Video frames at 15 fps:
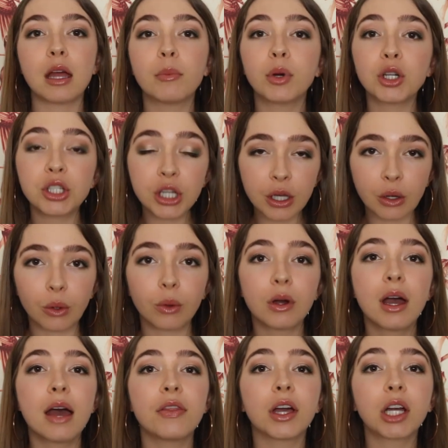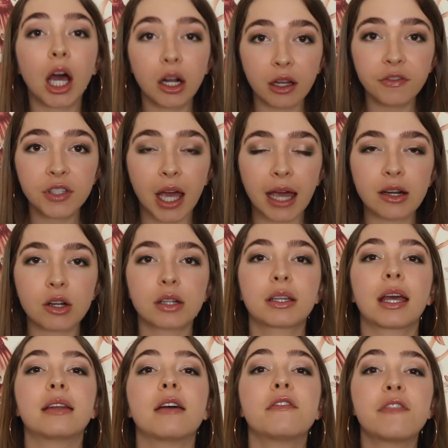Number two, the cutoff titer
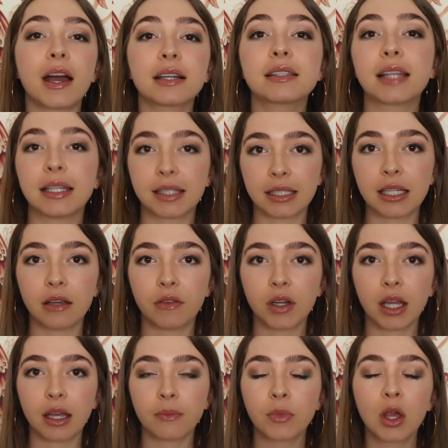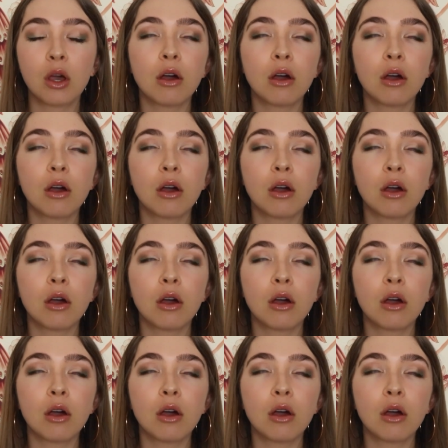can affect sensitivity.